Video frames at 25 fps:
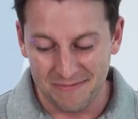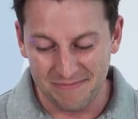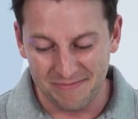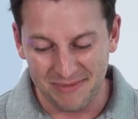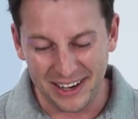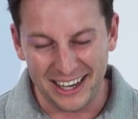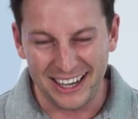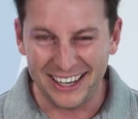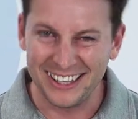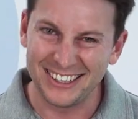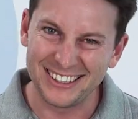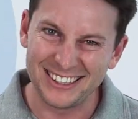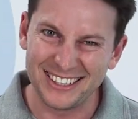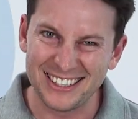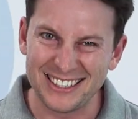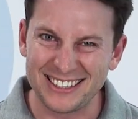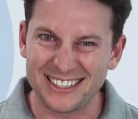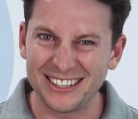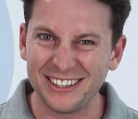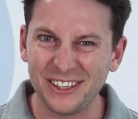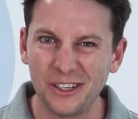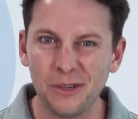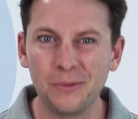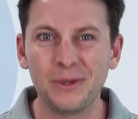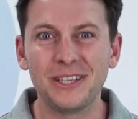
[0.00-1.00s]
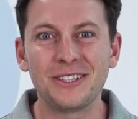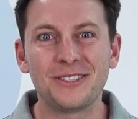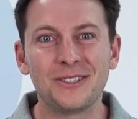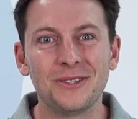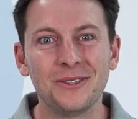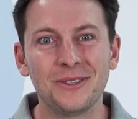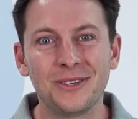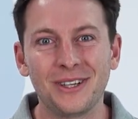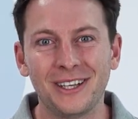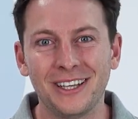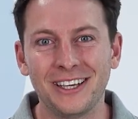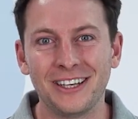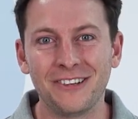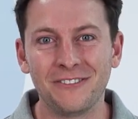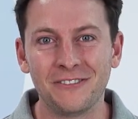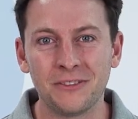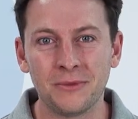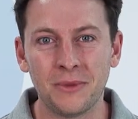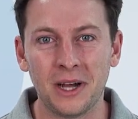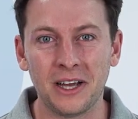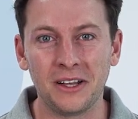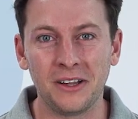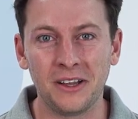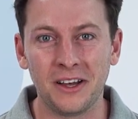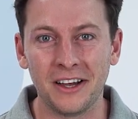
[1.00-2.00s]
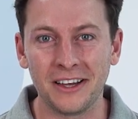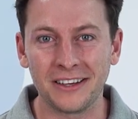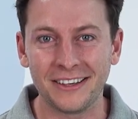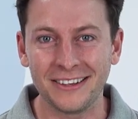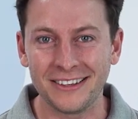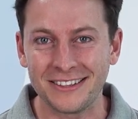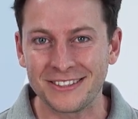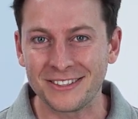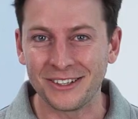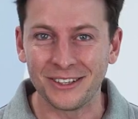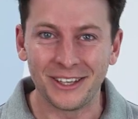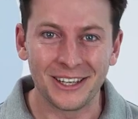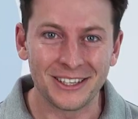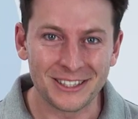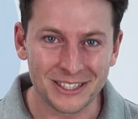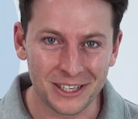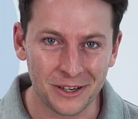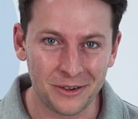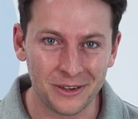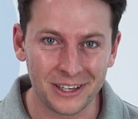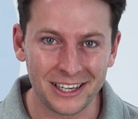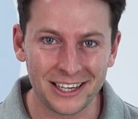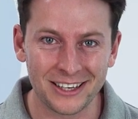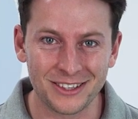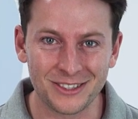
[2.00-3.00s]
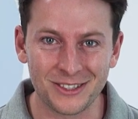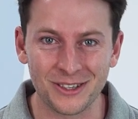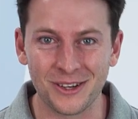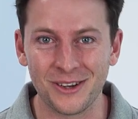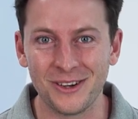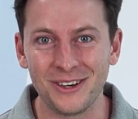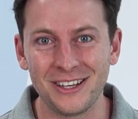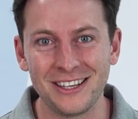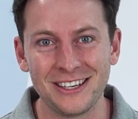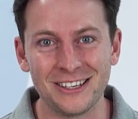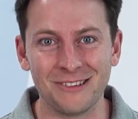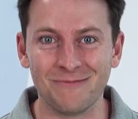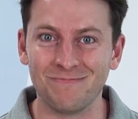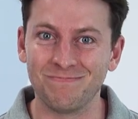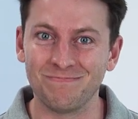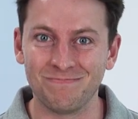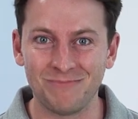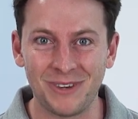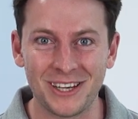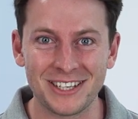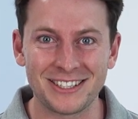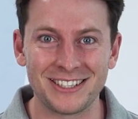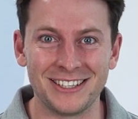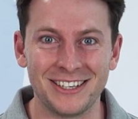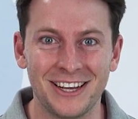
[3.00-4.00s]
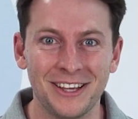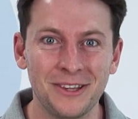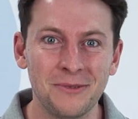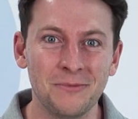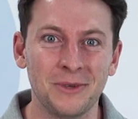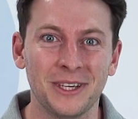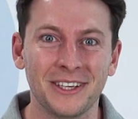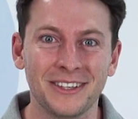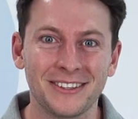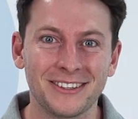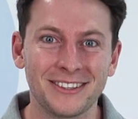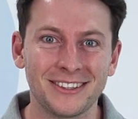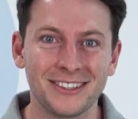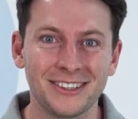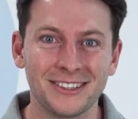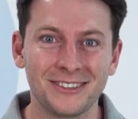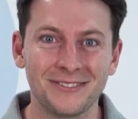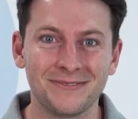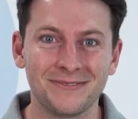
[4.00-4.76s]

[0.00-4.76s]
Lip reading: But it's a little bit too clean for my liking. So let's go and get dirty and bust another myth.